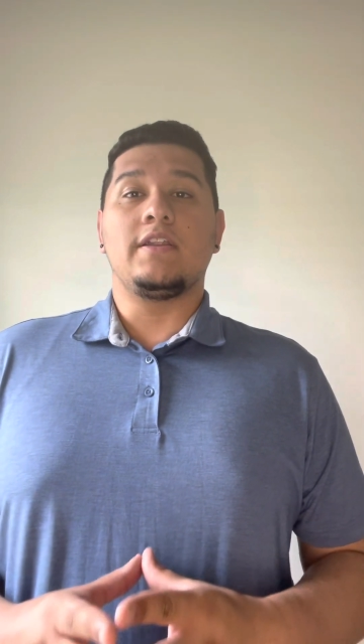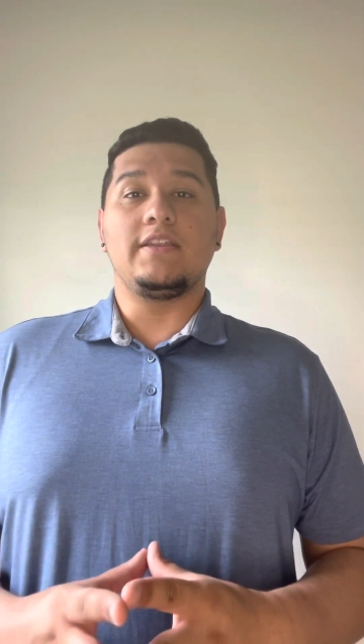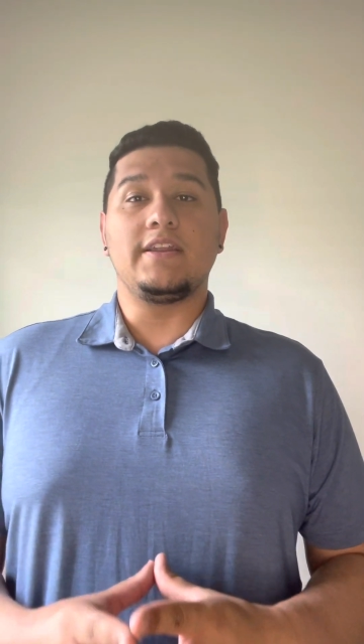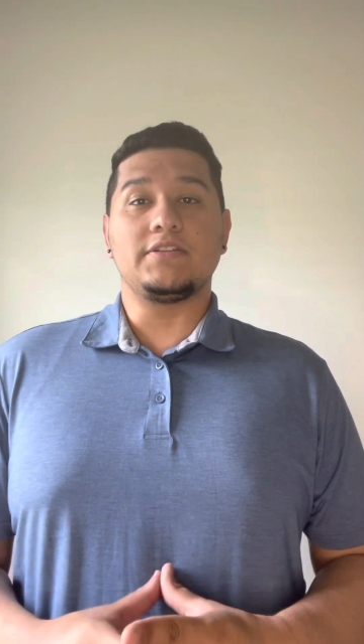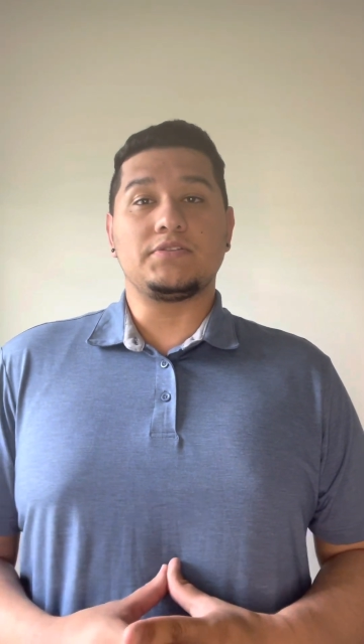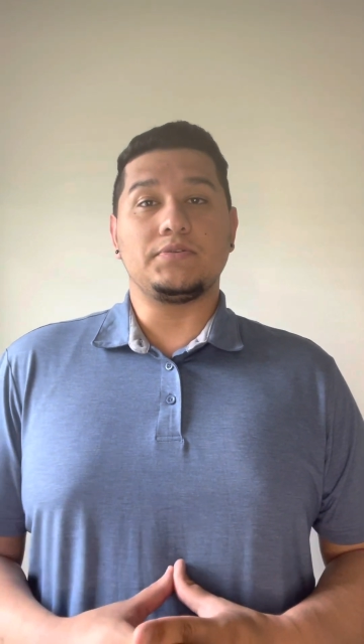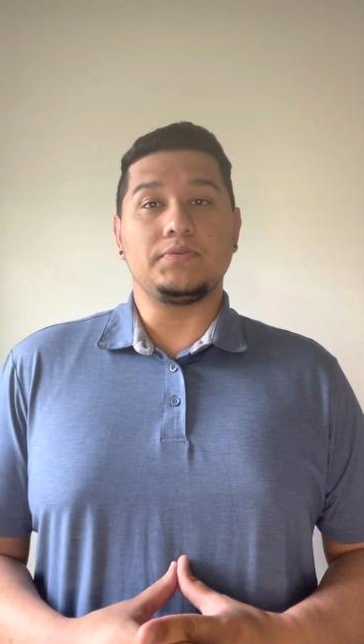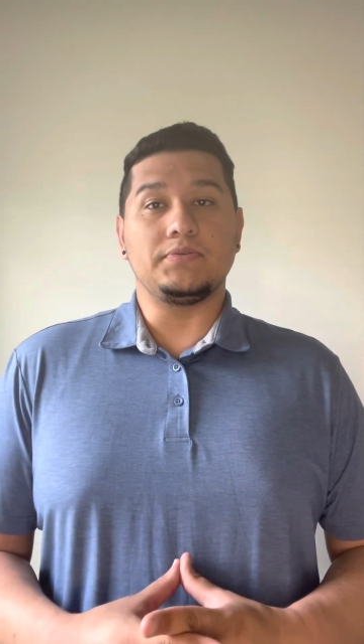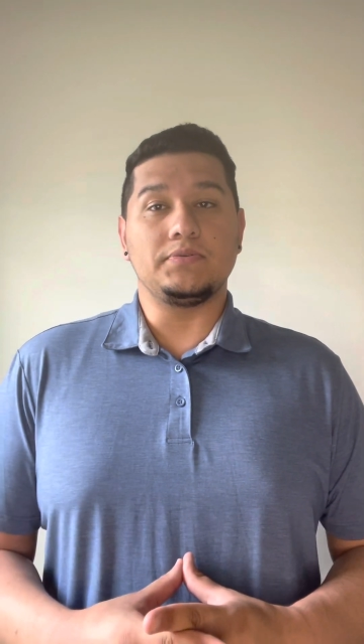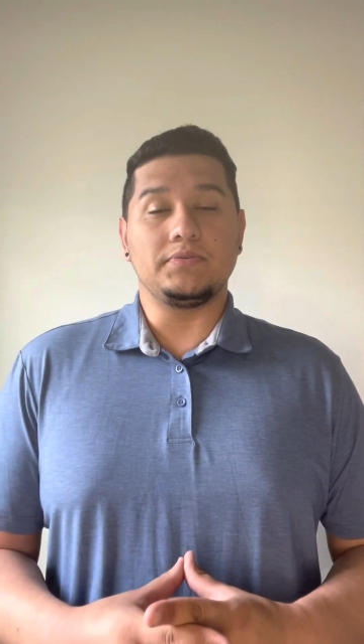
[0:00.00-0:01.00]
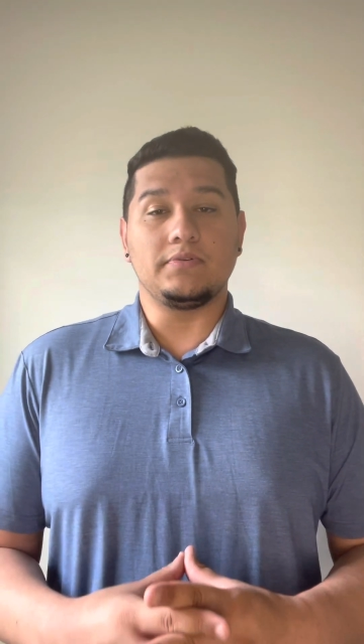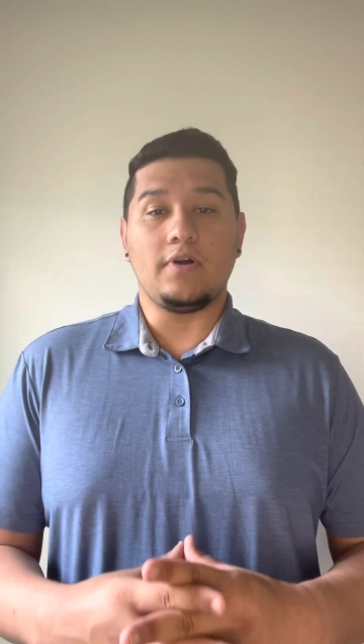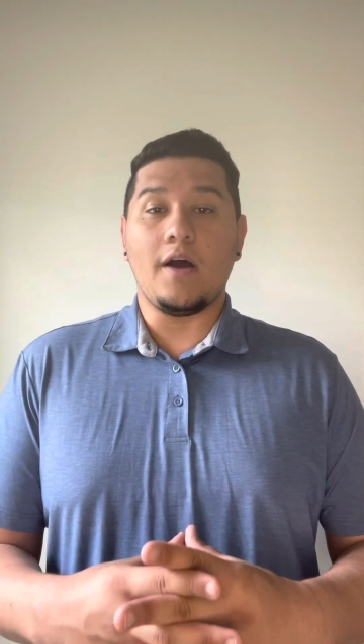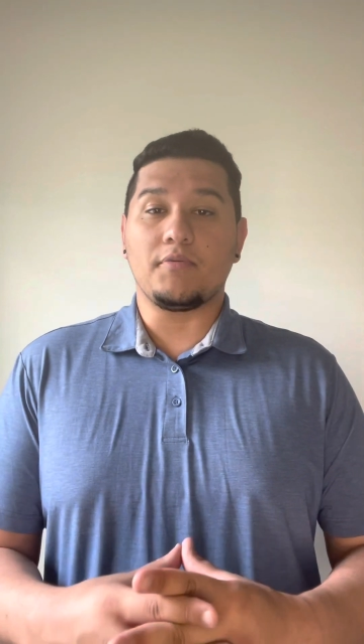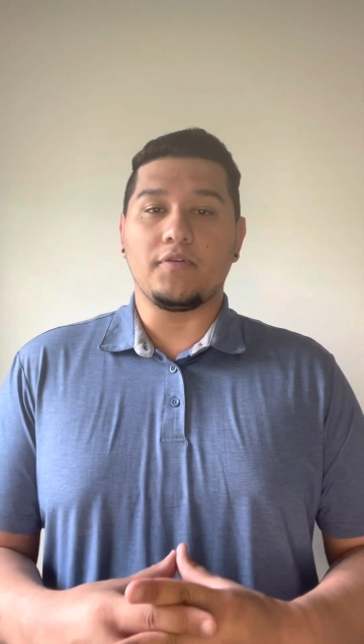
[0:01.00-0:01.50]
needed to
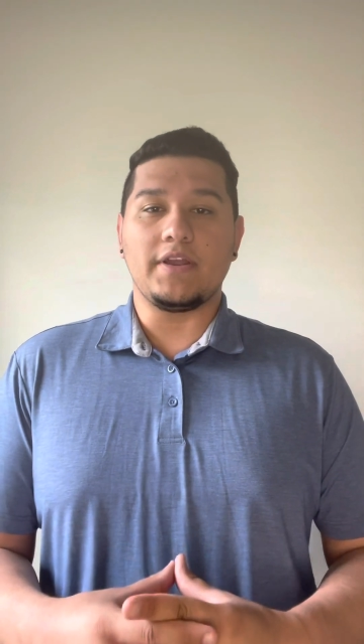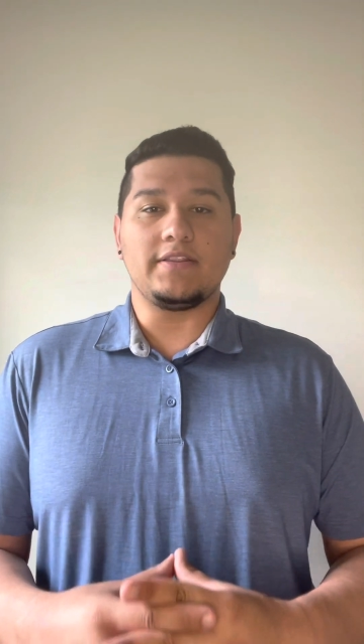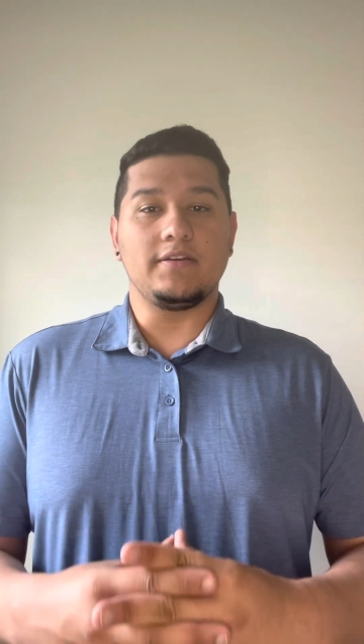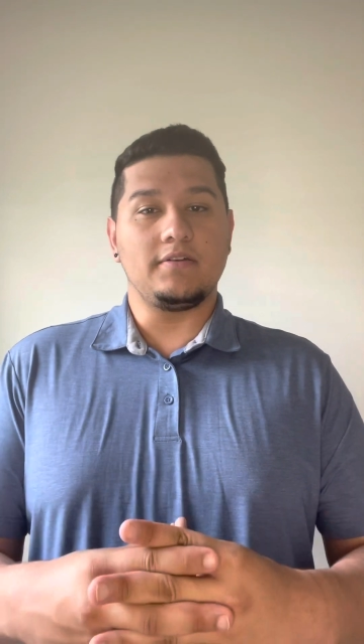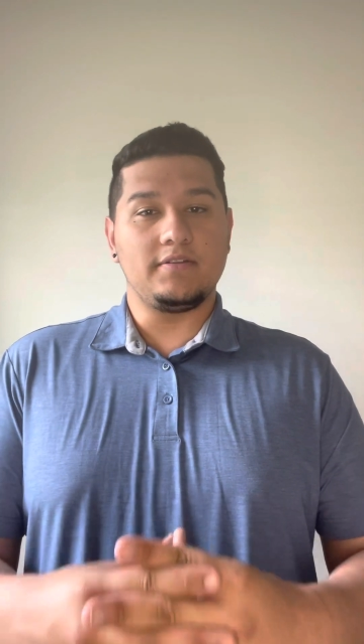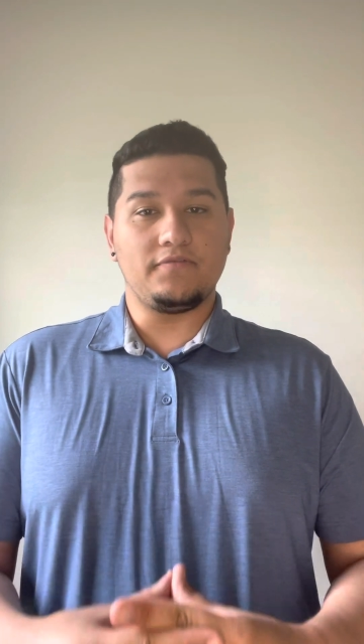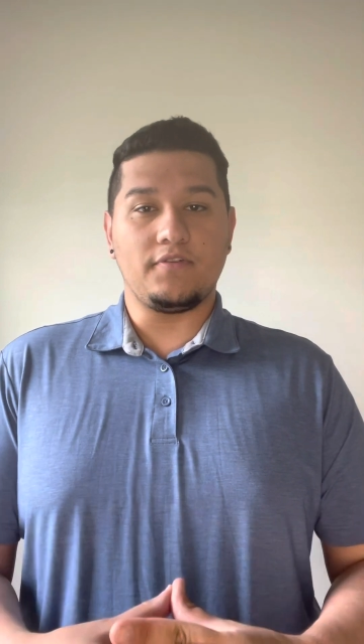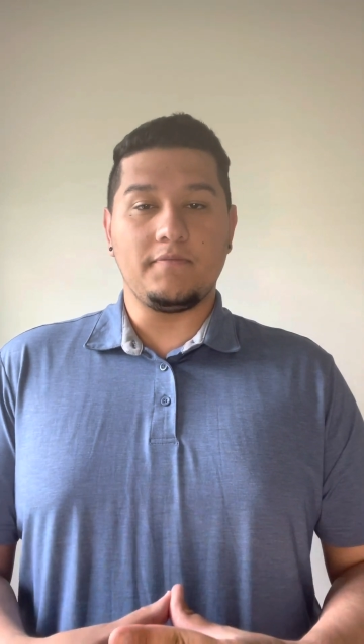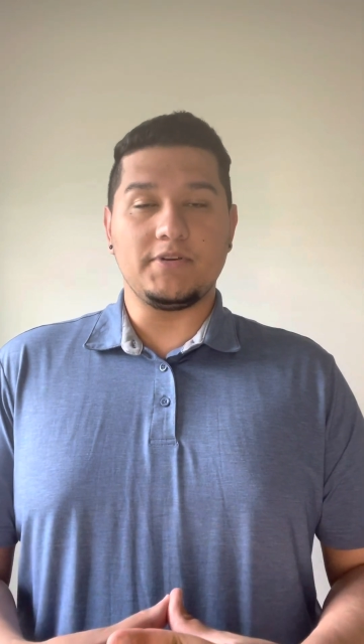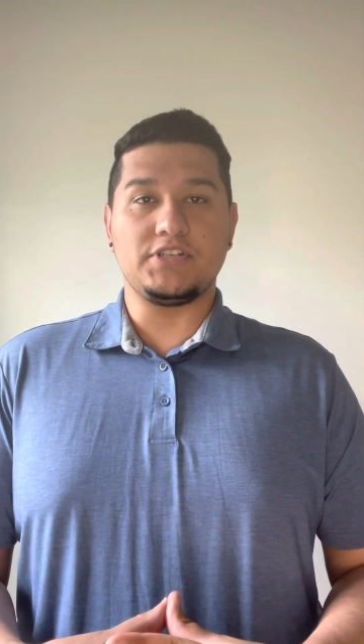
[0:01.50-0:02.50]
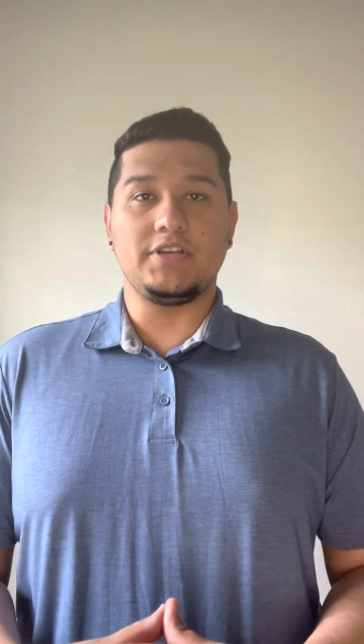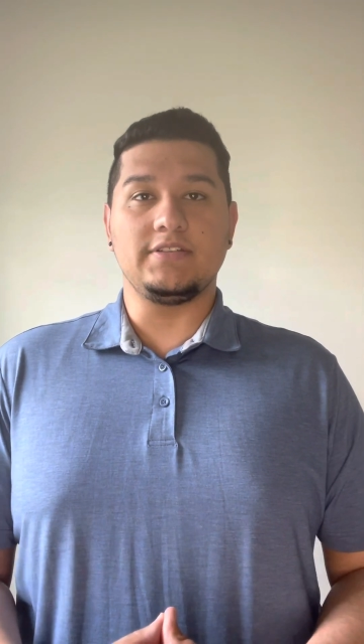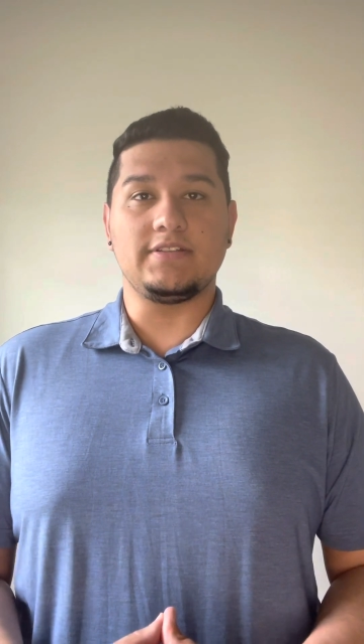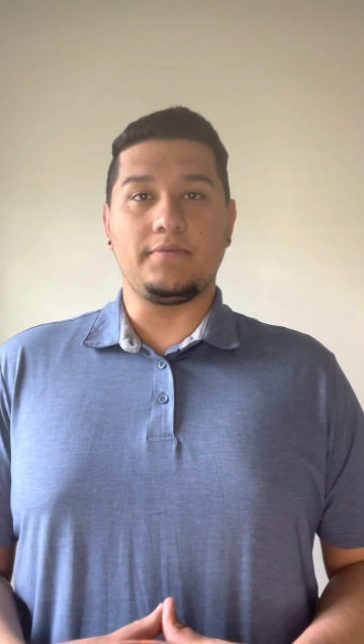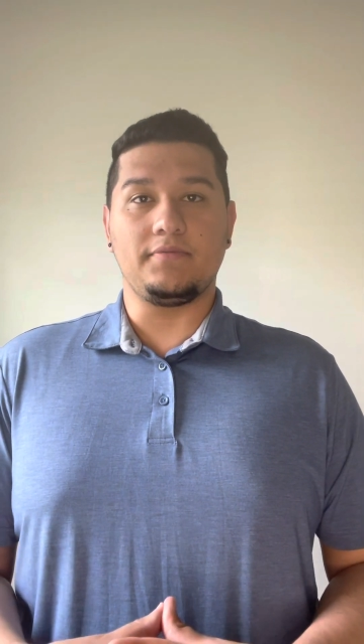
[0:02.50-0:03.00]
operate the different
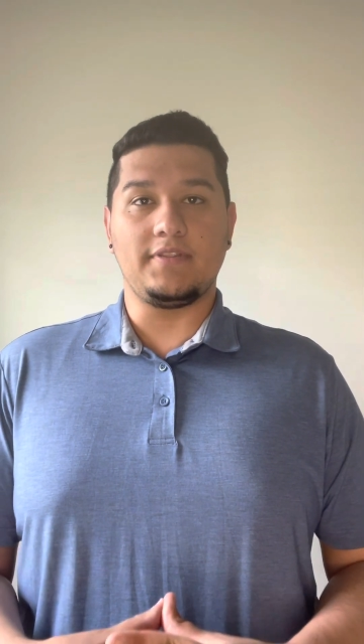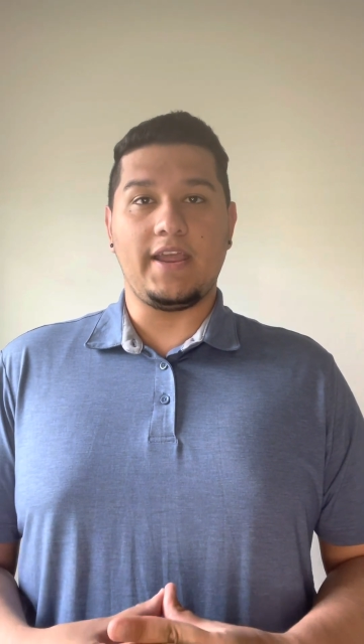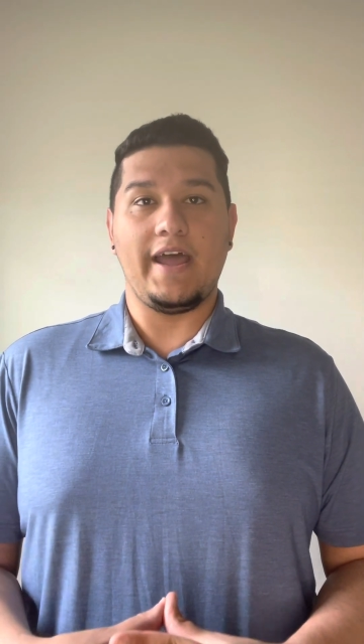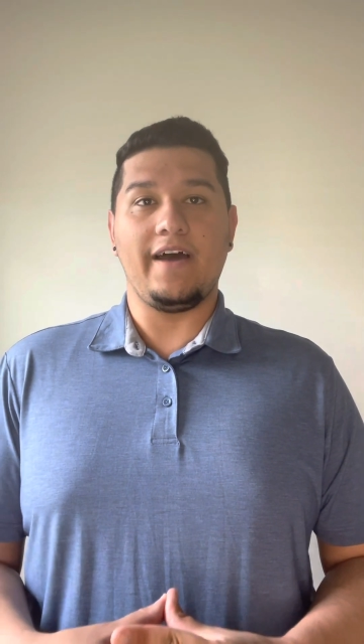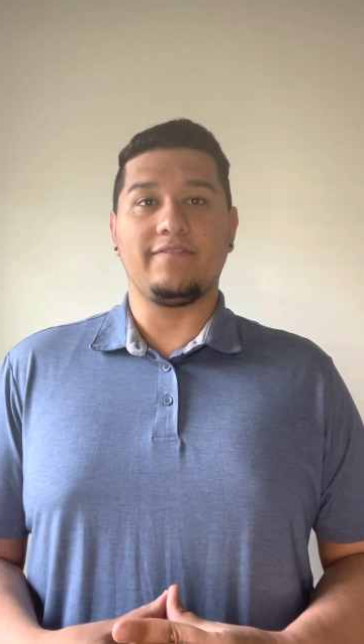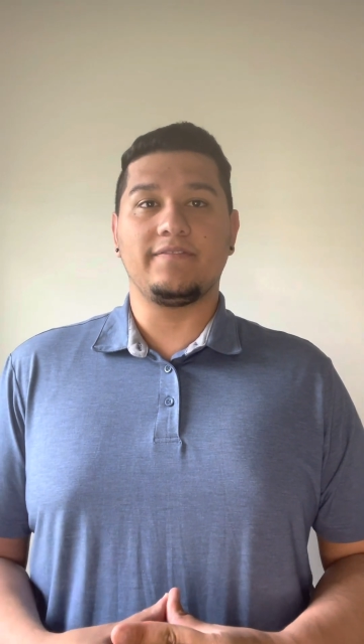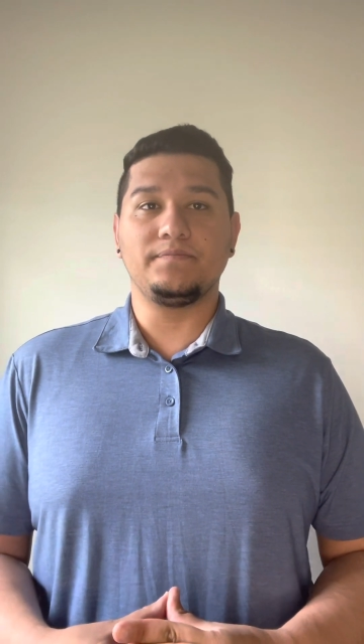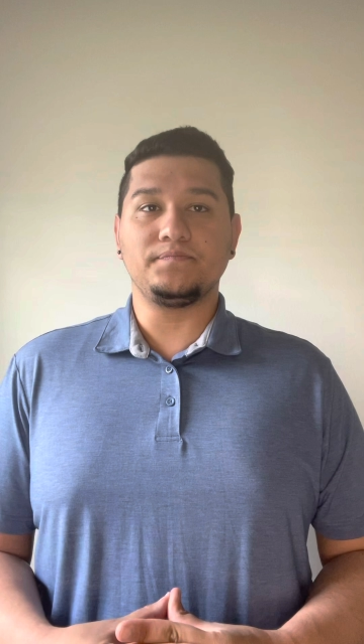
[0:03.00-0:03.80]
machines that they have.